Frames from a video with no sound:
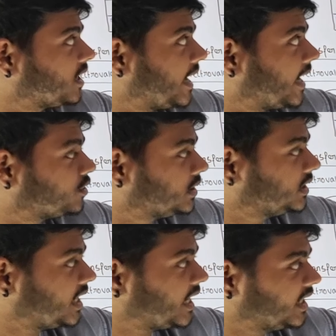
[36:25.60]
but
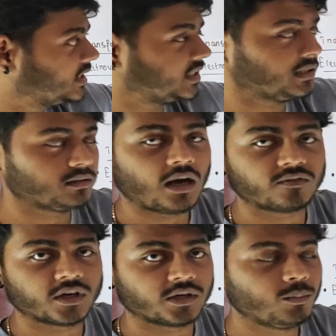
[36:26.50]
actually the L shell.
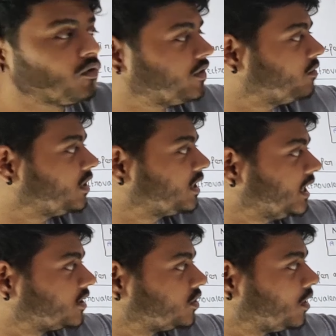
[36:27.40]
After removing one
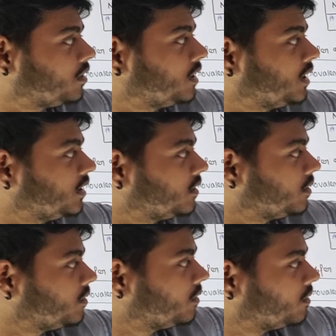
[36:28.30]
electron,
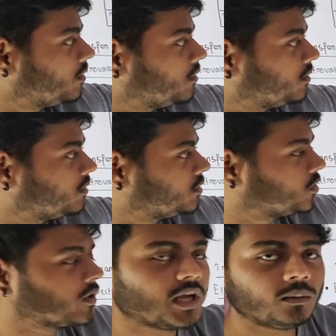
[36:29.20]

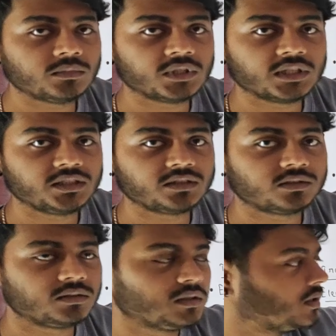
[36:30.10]
sodium
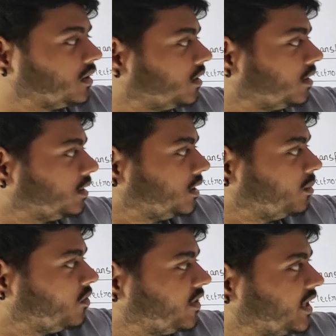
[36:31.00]
is
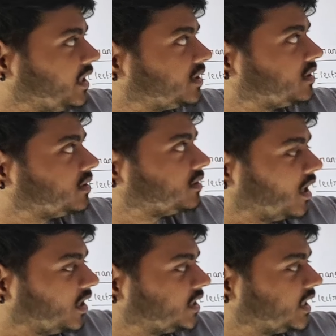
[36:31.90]
removing its
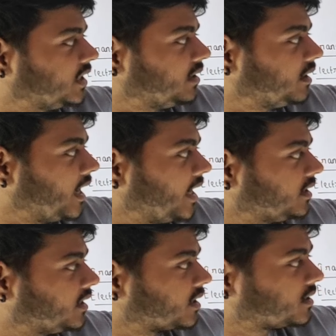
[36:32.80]
third shell,
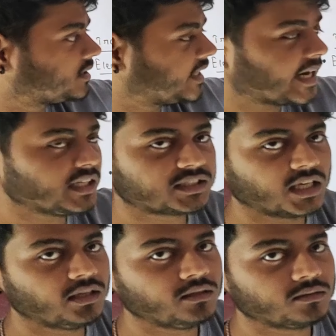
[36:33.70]
and the second
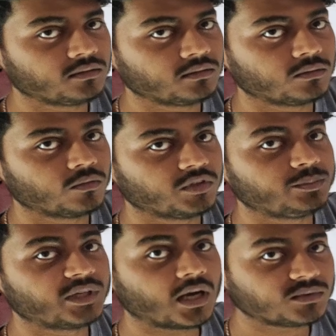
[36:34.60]
shell,
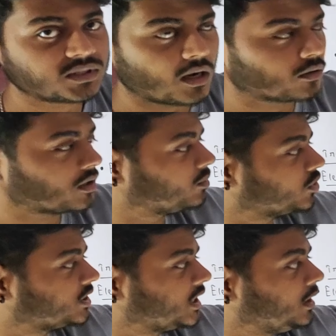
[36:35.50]
which becomes the
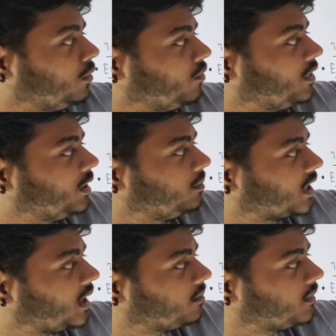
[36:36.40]
outermost shell, will
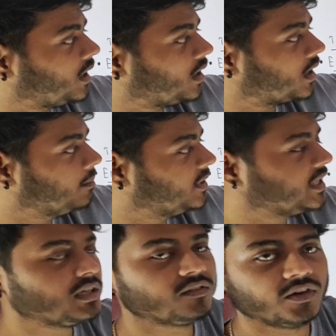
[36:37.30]
become a
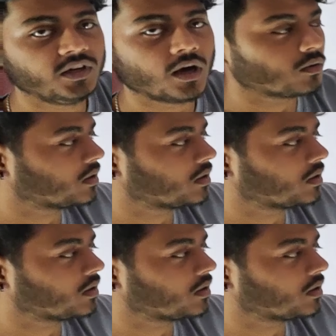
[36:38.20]
completely filled